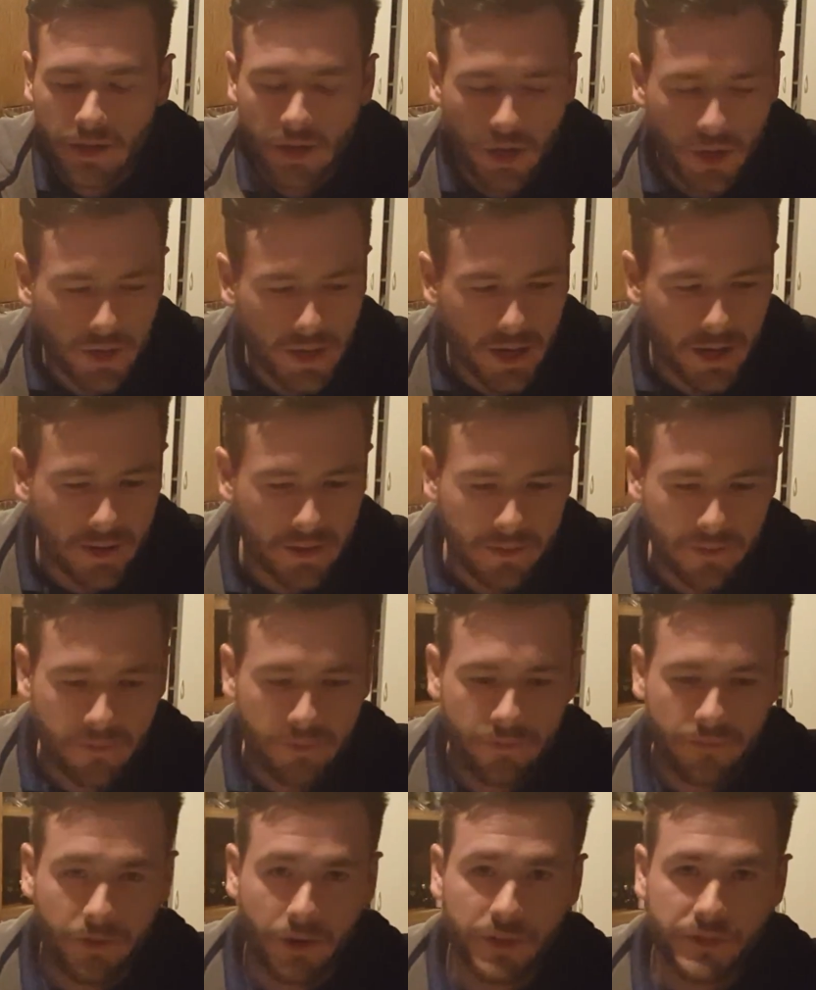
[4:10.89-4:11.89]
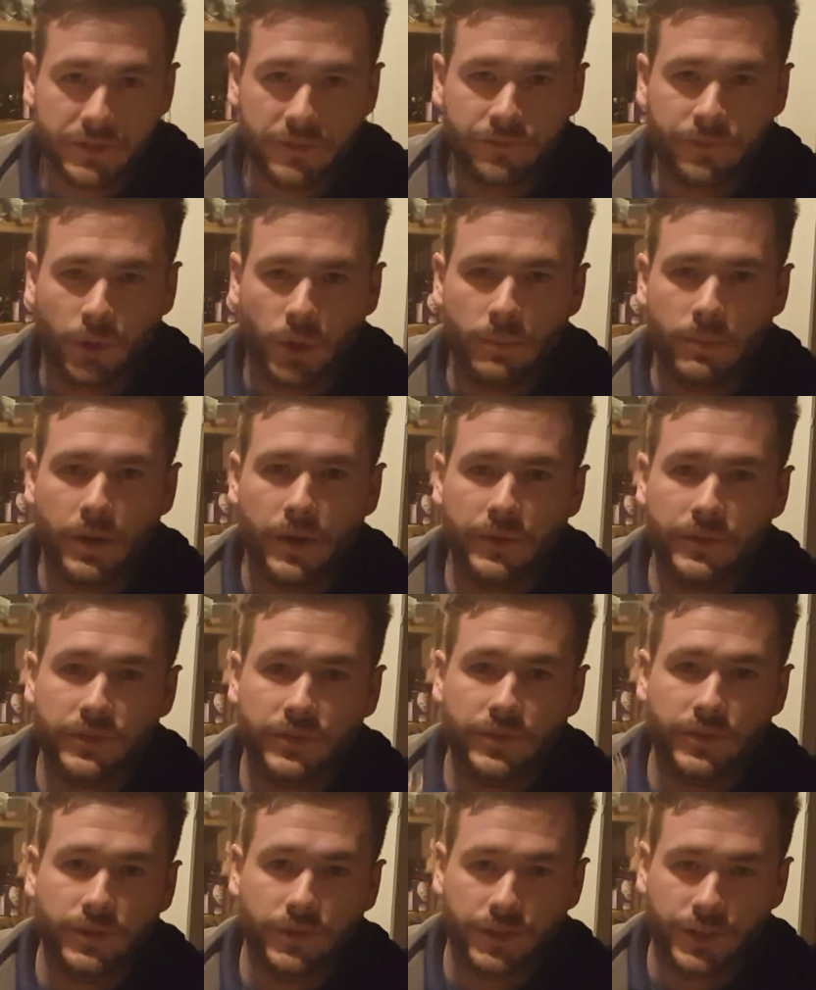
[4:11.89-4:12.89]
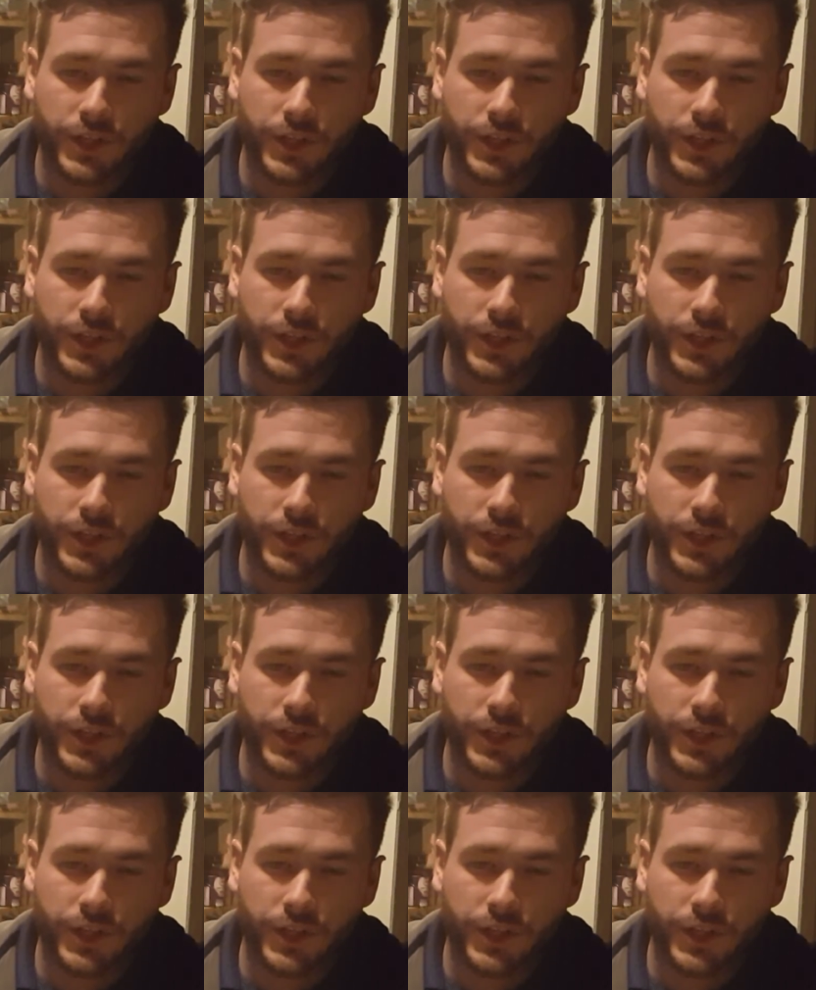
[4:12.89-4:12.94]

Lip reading: Oh yeah. First and foremost,